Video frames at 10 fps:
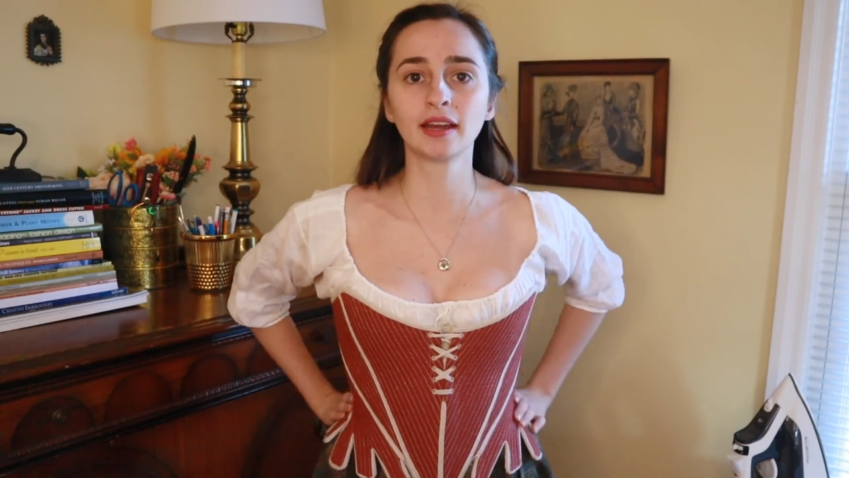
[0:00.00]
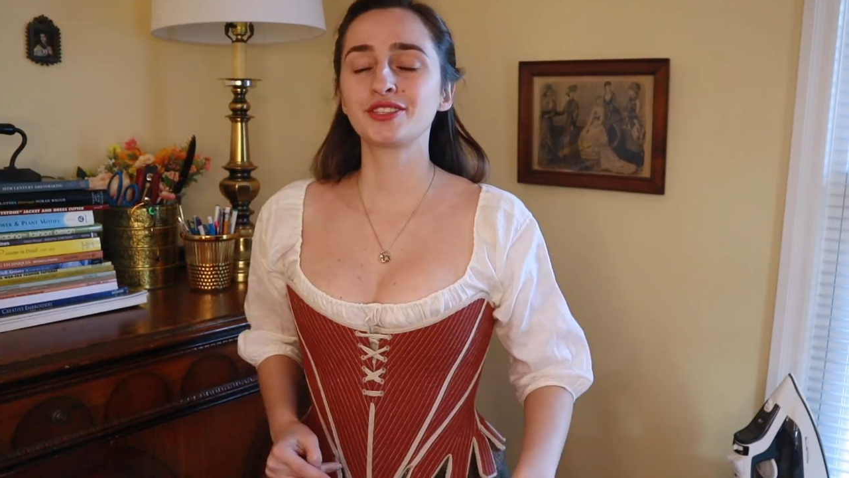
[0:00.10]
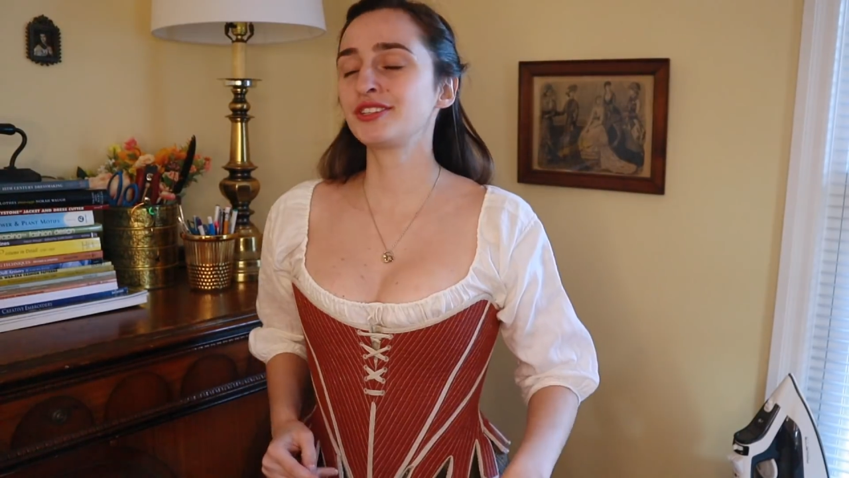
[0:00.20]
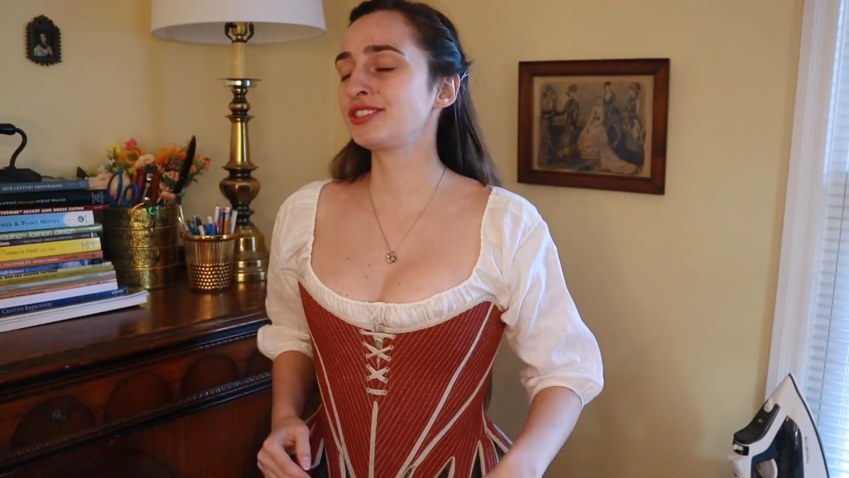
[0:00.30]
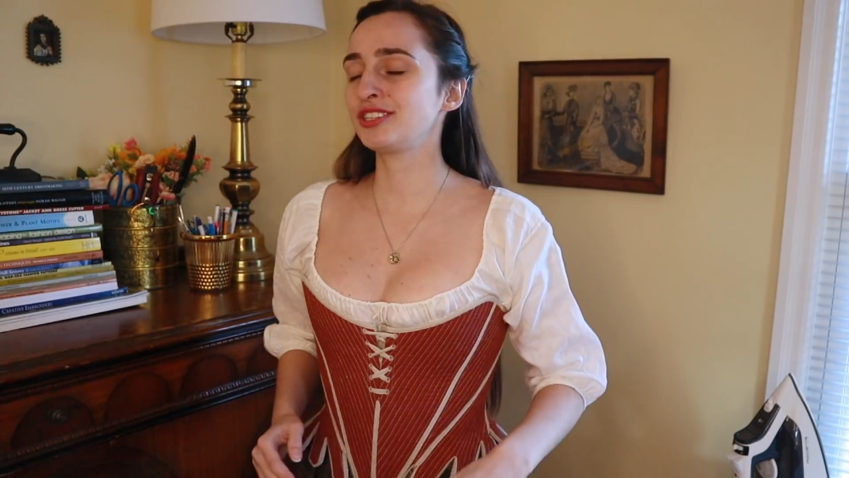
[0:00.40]

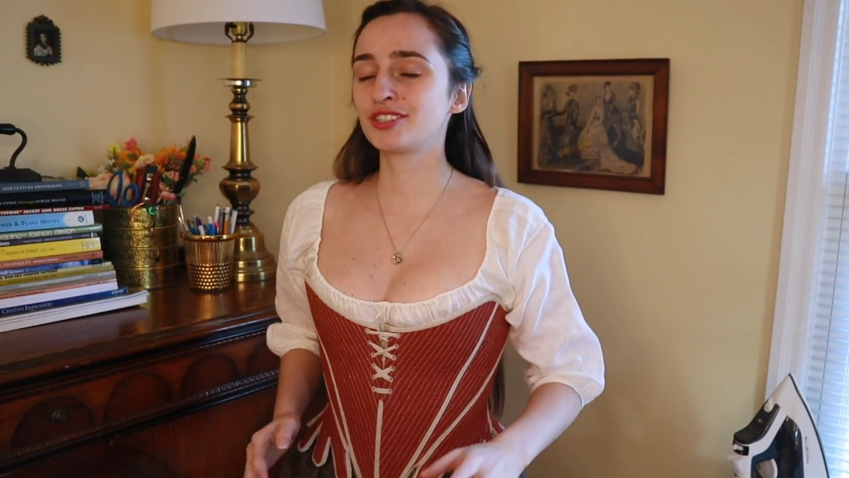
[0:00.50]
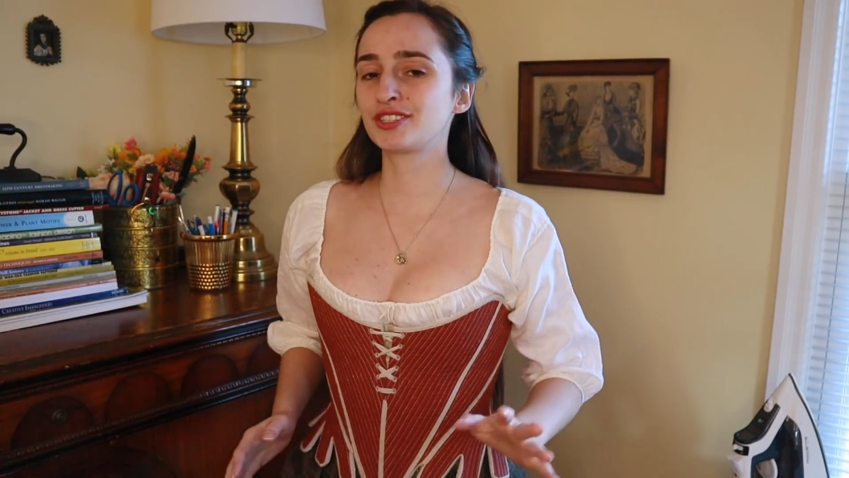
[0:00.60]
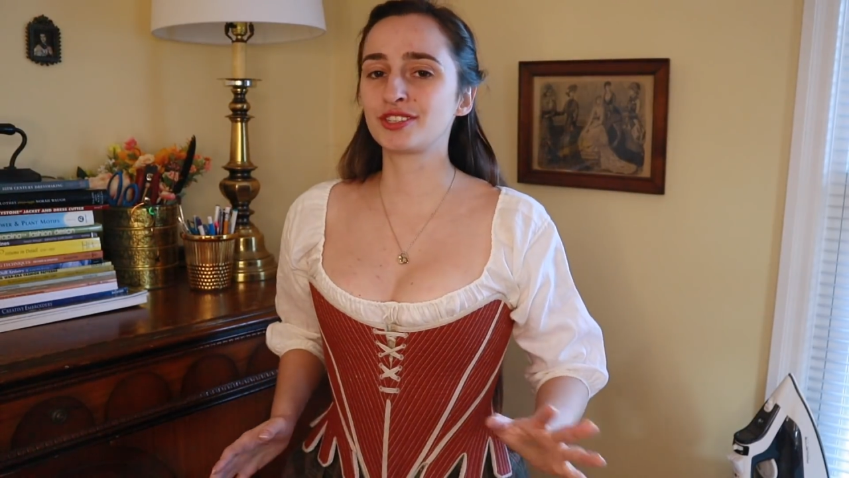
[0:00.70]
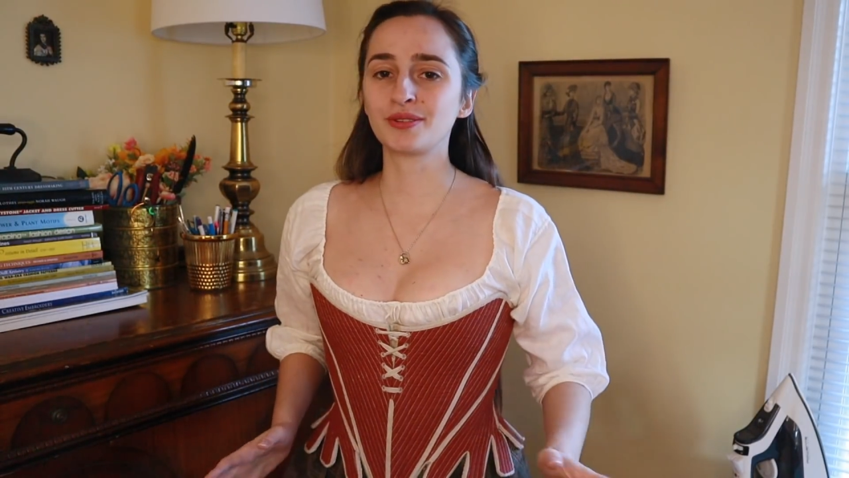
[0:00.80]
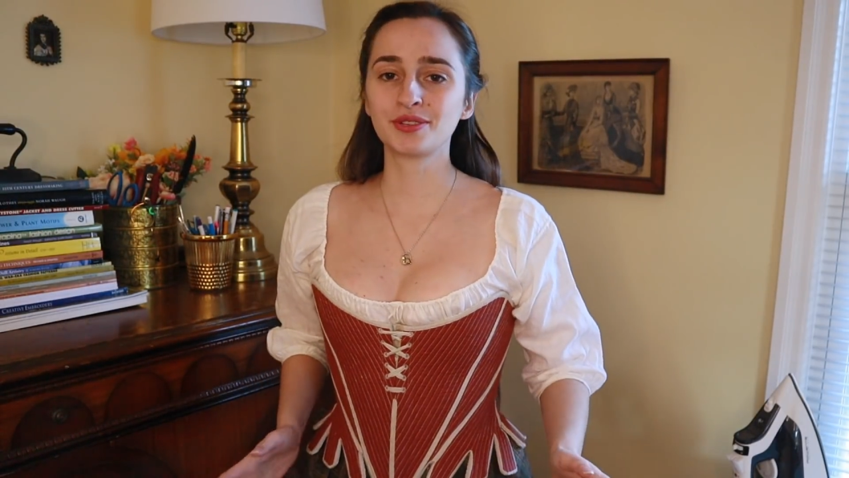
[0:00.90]
Seriously,
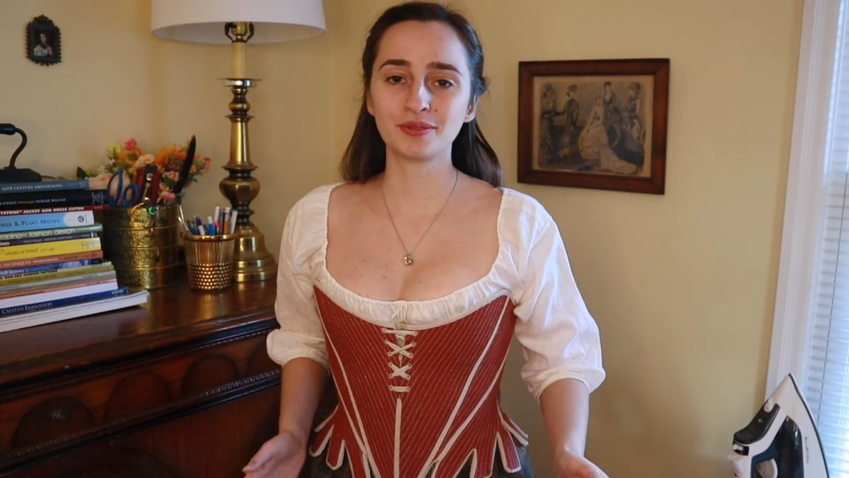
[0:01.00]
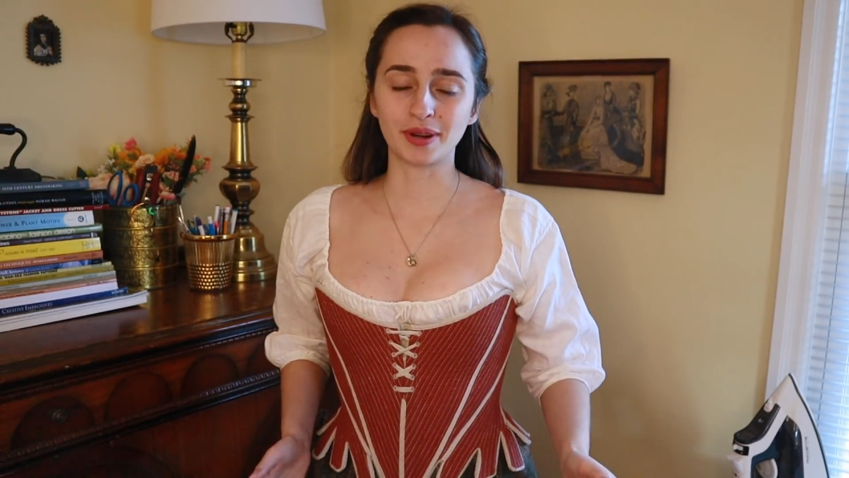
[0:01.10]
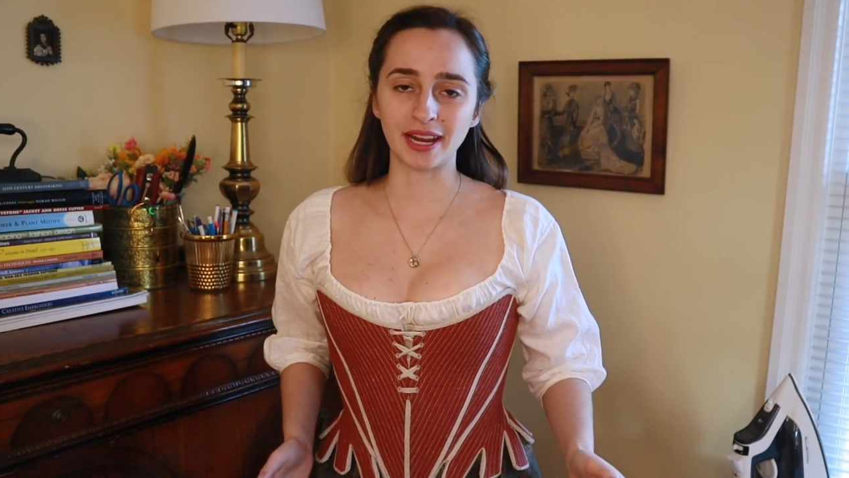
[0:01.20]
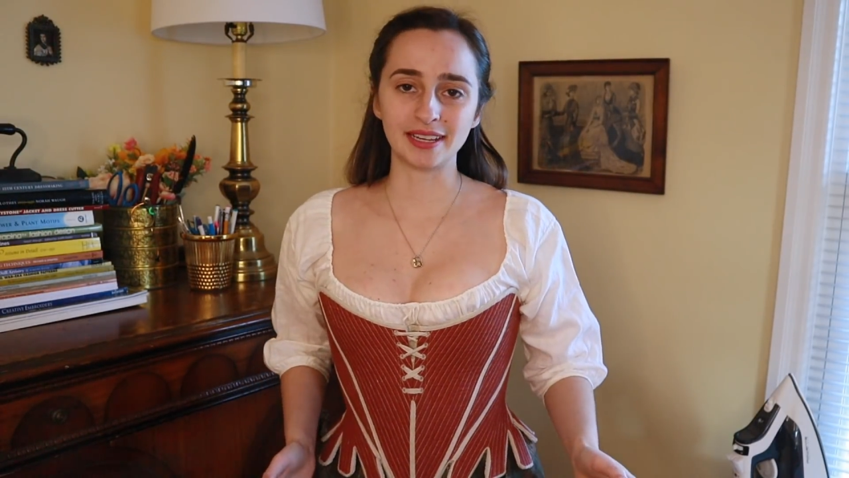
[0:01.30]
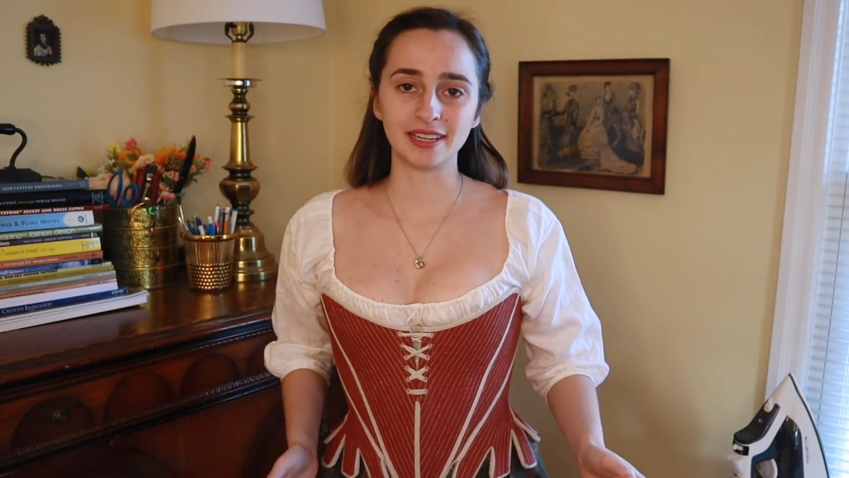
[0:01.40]
just don't do what
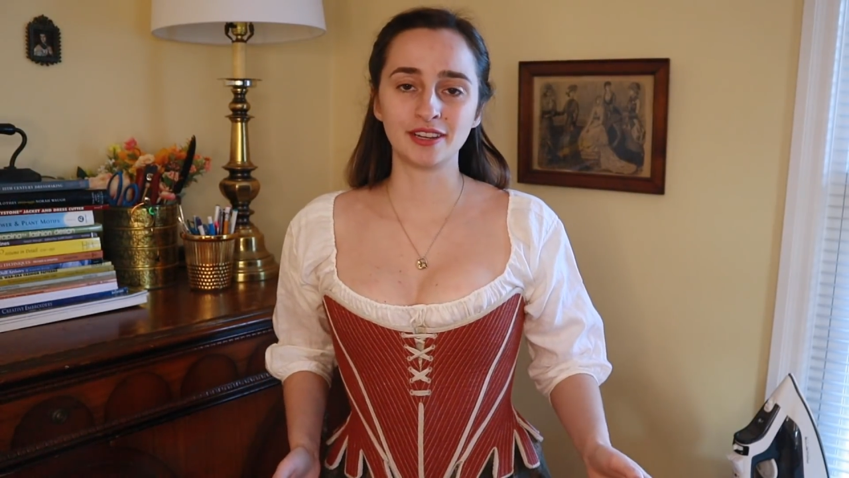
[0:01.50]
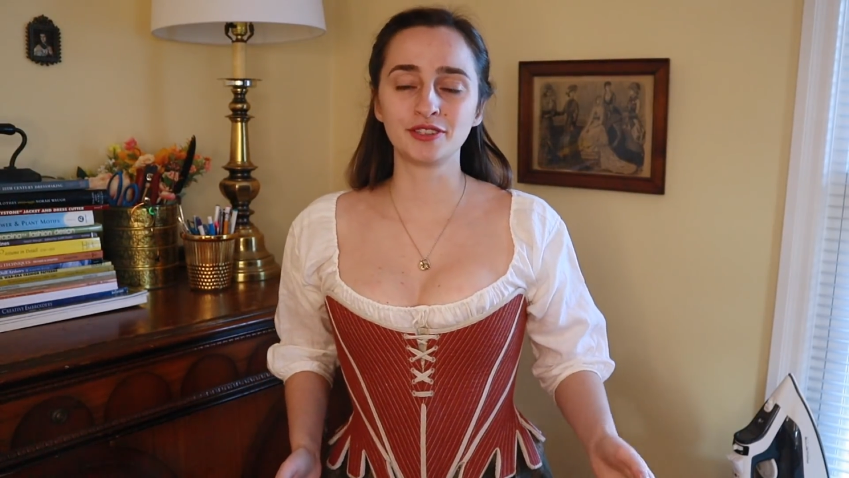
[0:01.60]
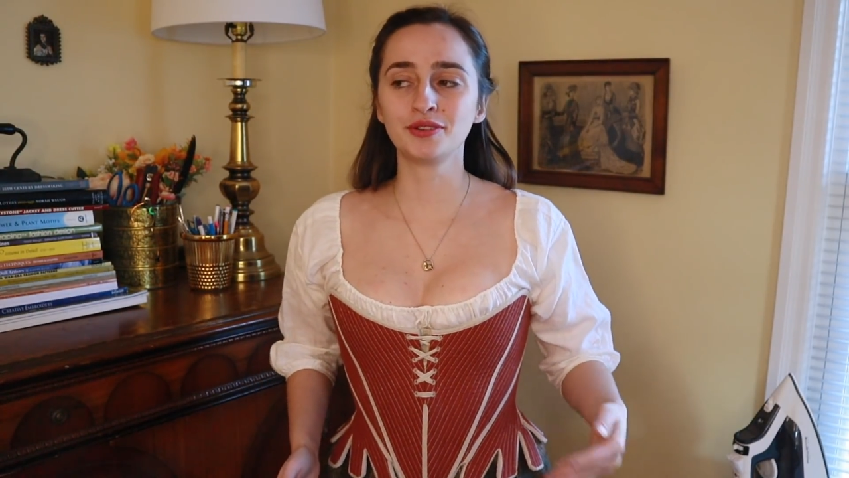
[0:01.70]
I did.